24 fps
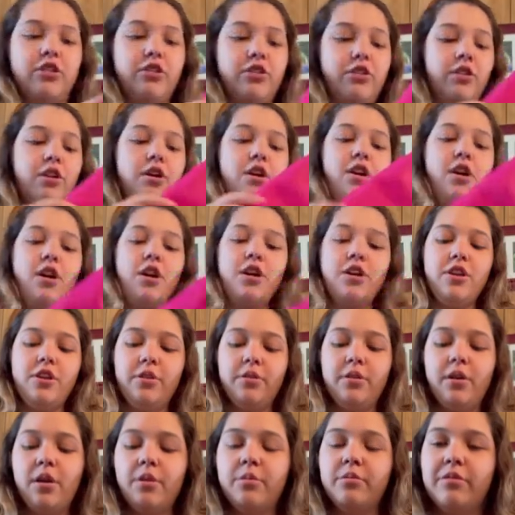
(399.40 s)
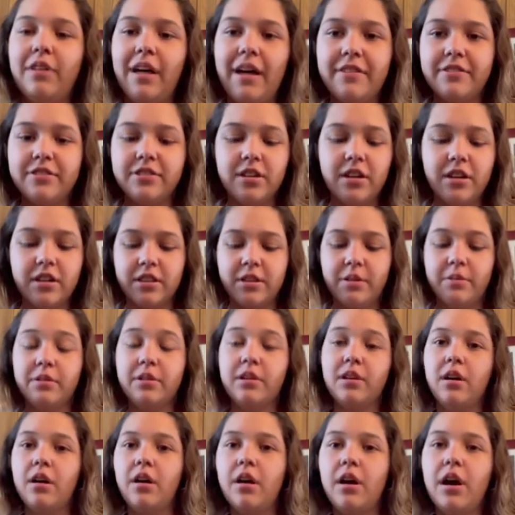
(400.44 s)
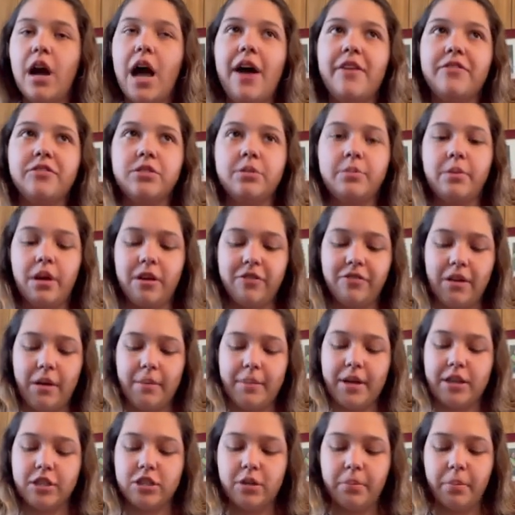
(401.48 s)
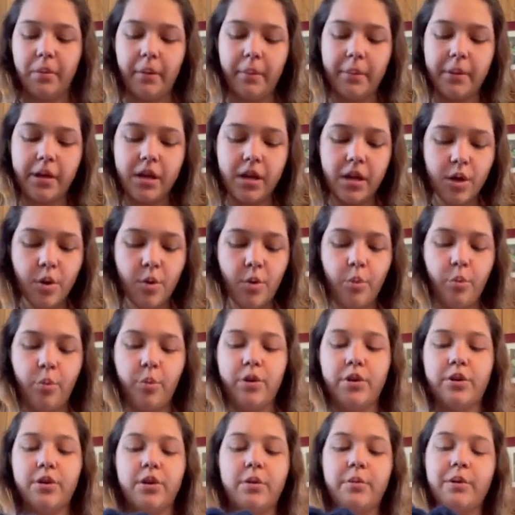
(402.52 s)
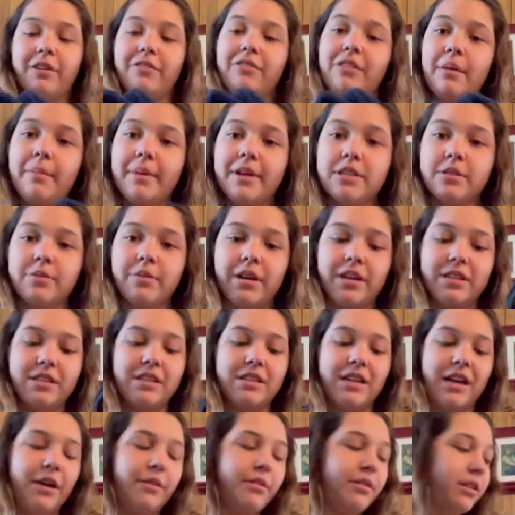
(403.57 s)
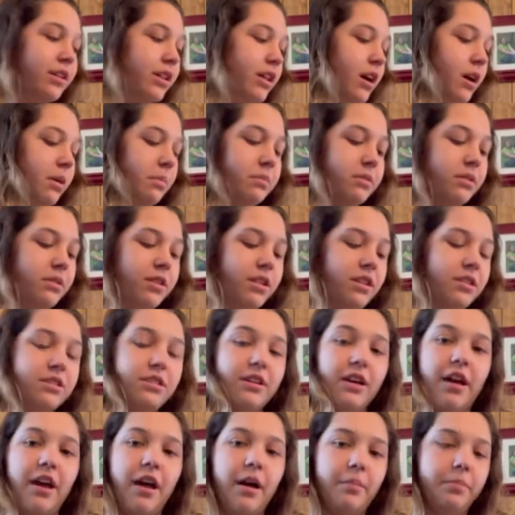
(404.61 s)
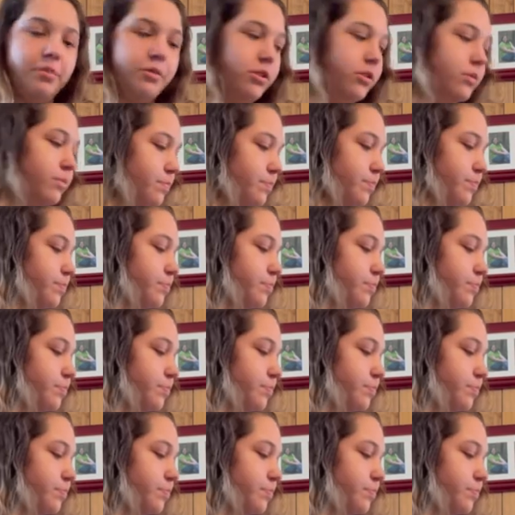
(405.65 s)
or you don't own livestock that would have to wear a fly mask, you're probably wondering what a fly mask was, and I really hope that this helped you.